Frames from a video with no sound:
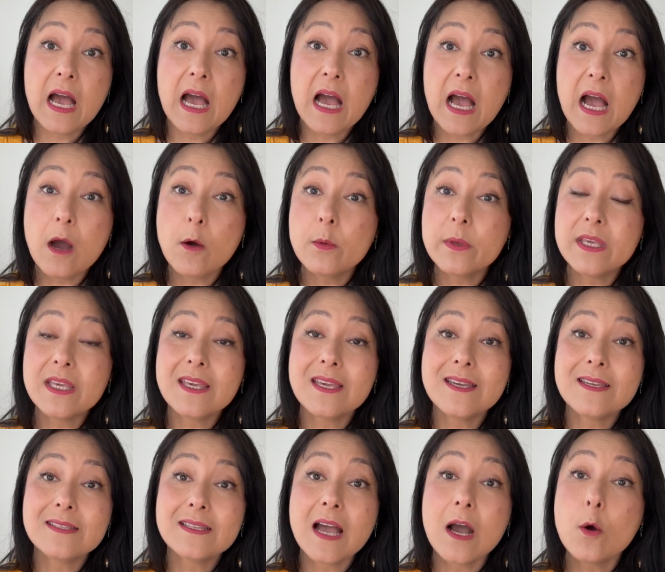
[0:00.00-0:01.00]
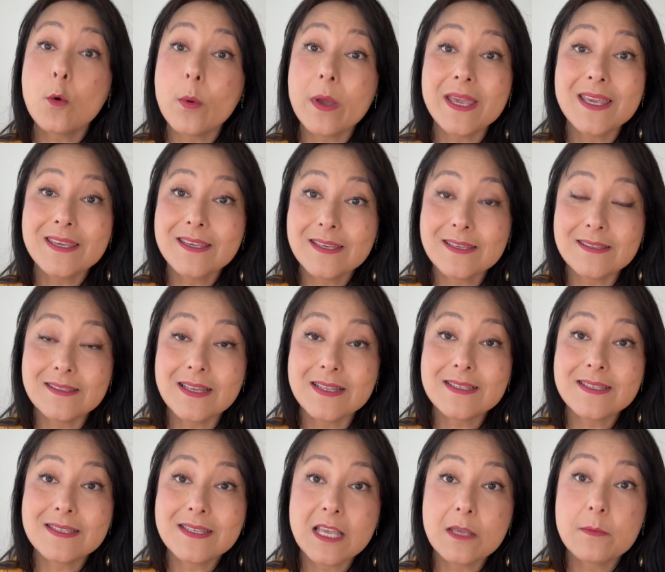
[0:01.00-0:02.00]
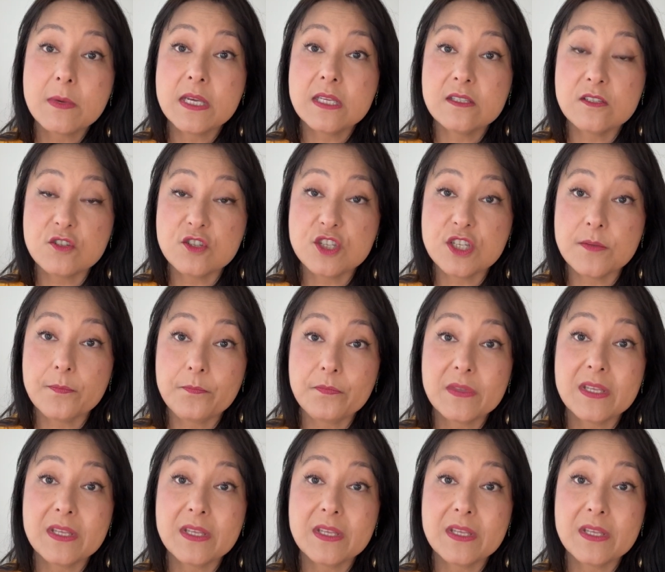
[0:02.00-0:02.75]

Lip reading: How we can awaken that same energy